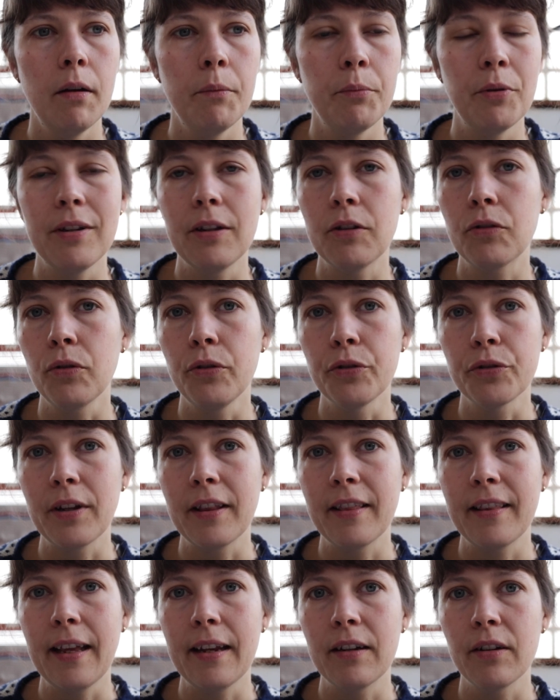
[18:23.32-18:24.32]
But it's also
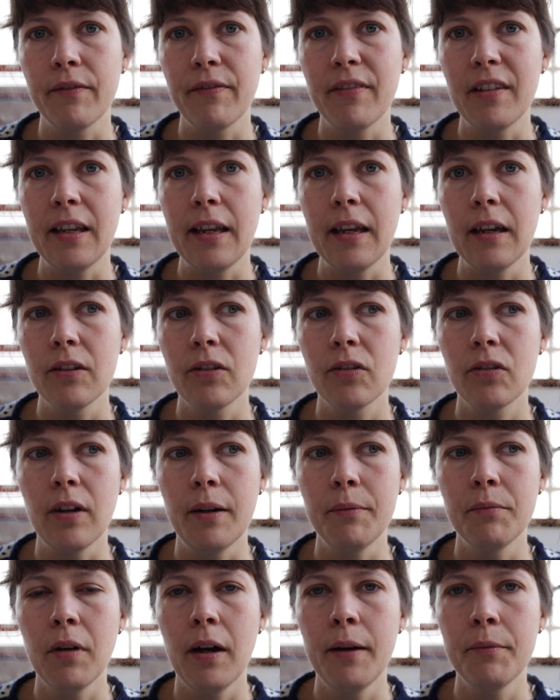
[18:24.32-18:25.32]
at the end of the year,
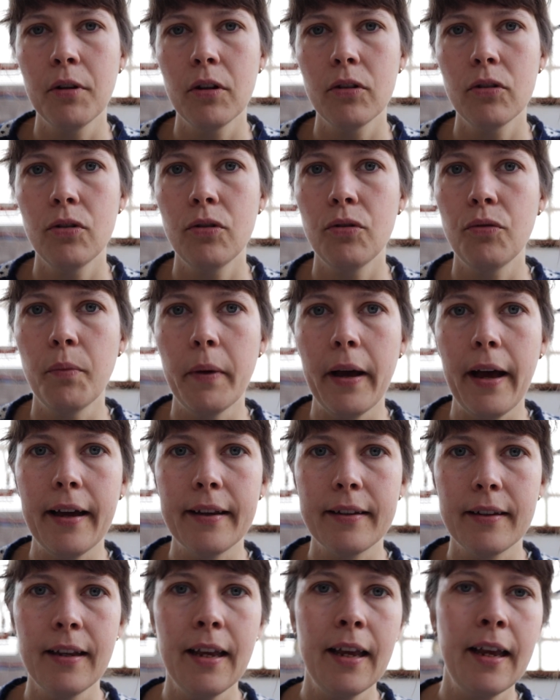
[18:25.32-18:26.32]
so I'm not too
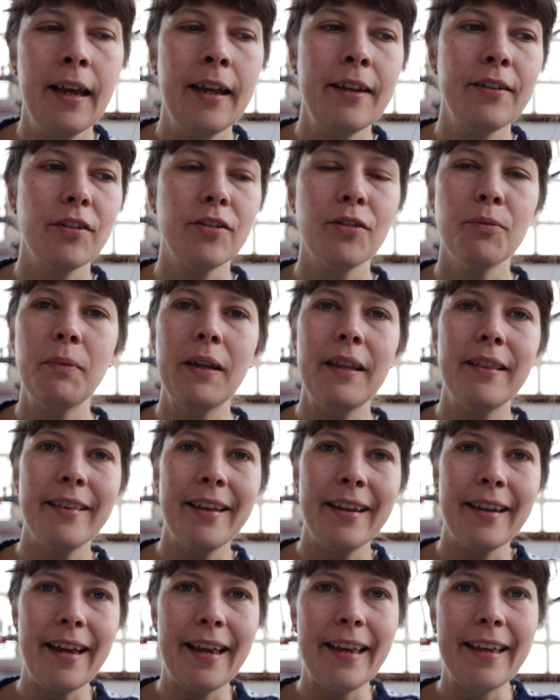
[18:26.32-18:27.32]
bad. Doesn't mean
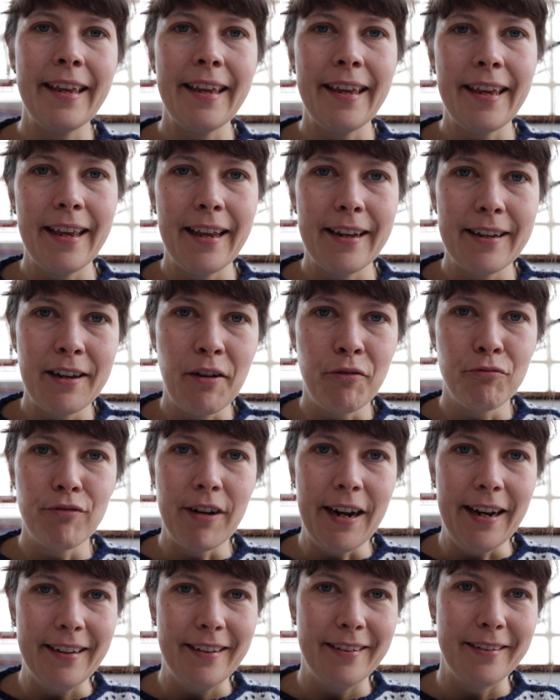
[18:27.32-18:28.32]
that I can
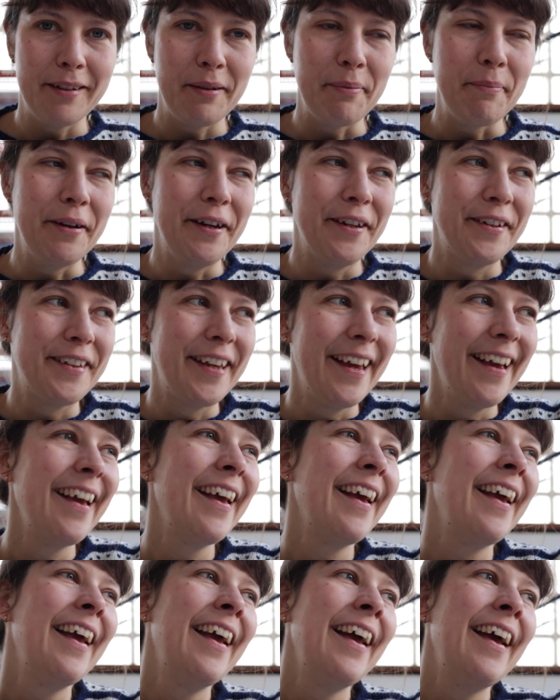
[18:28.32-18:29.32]
rest, but
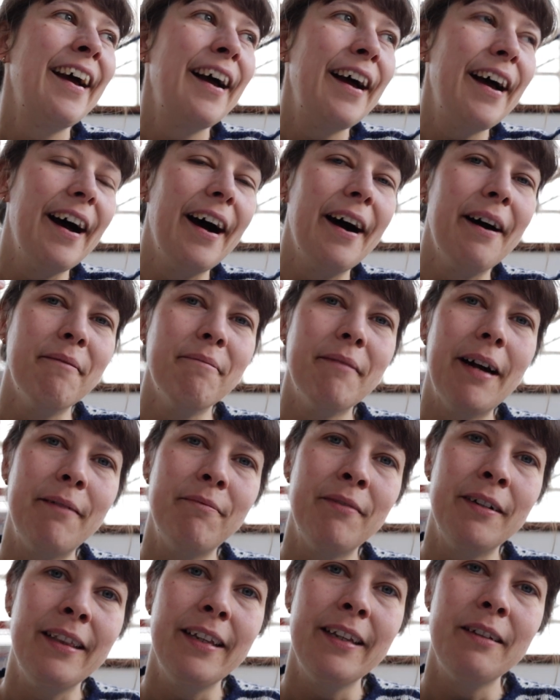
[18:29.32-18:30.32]

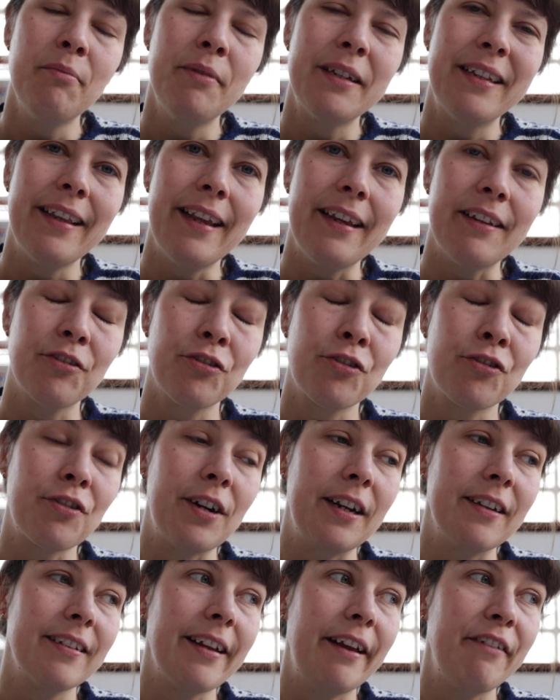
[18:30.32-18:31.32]
I'm a little bit less
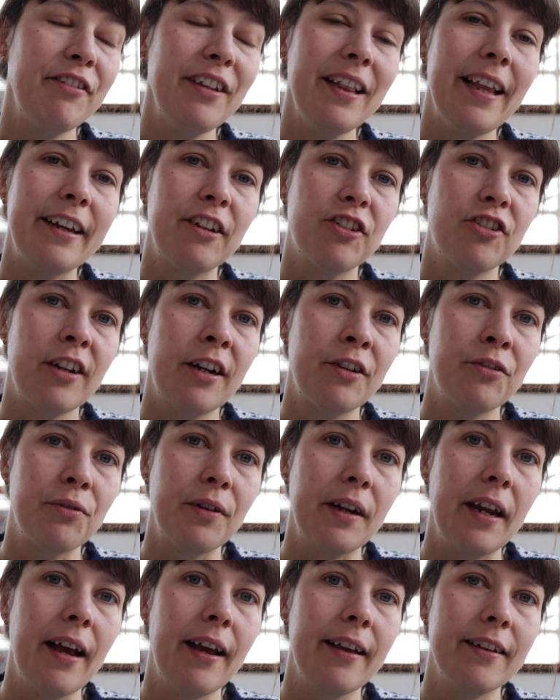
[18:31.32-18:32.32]
stressed. I feel like
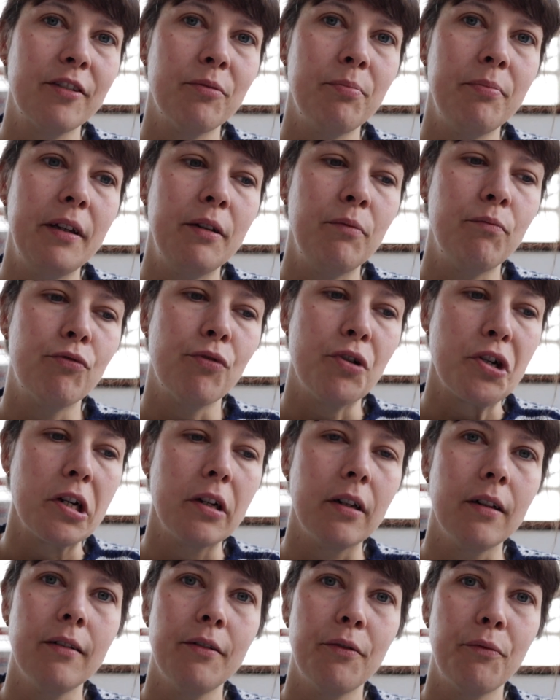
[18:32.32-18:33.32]
January has been
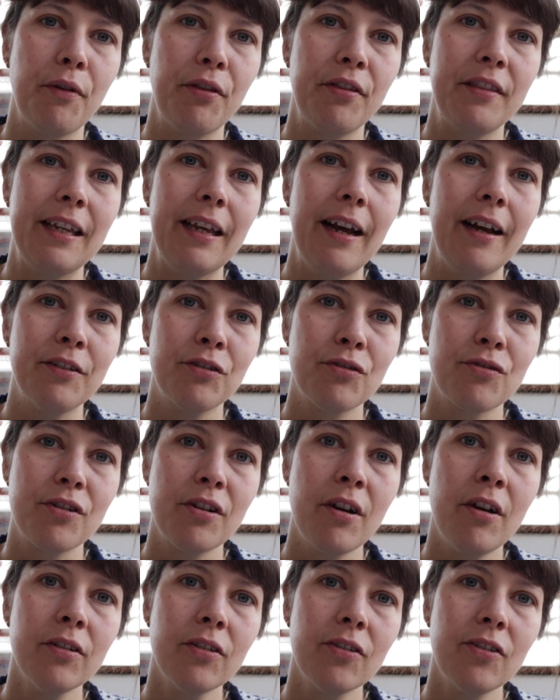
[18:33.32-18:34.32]
brutal with the
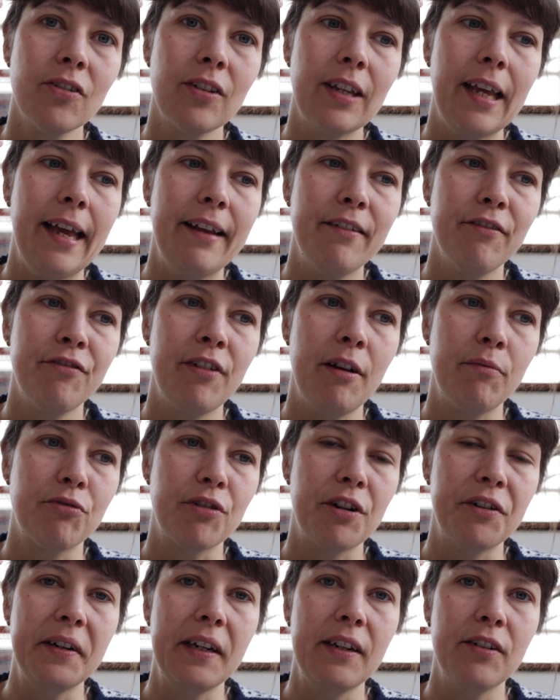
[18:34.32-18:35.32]
astronauts, and
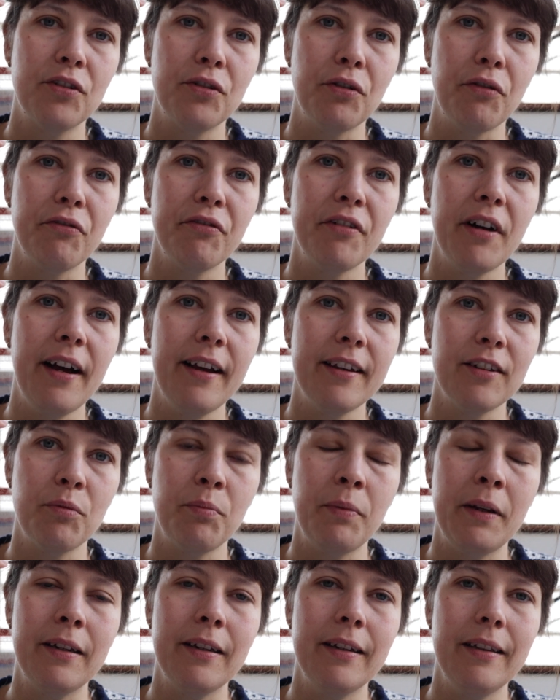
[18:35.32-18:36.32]
February so far has
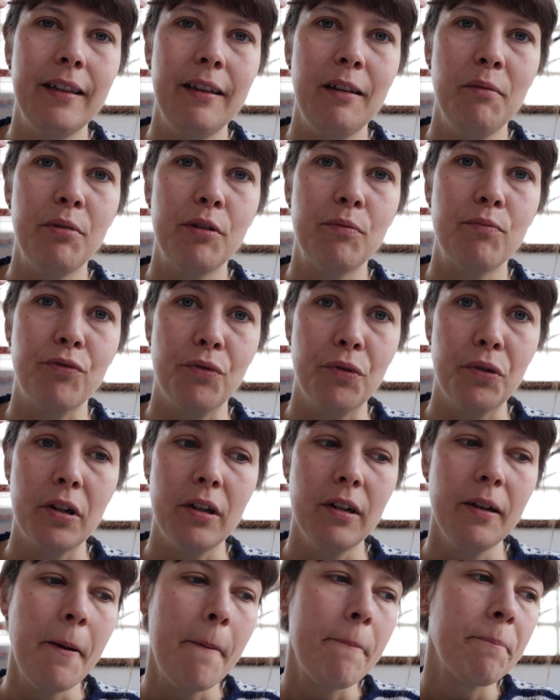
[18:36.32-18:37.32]
been a little bit
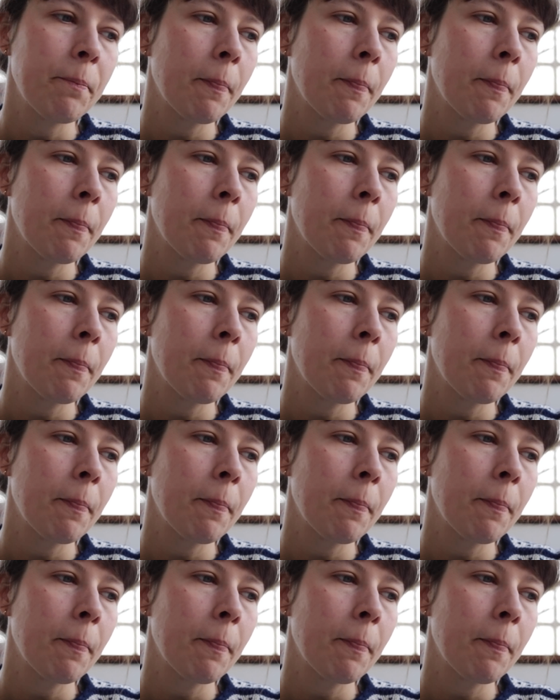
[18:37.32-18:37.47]
brutal.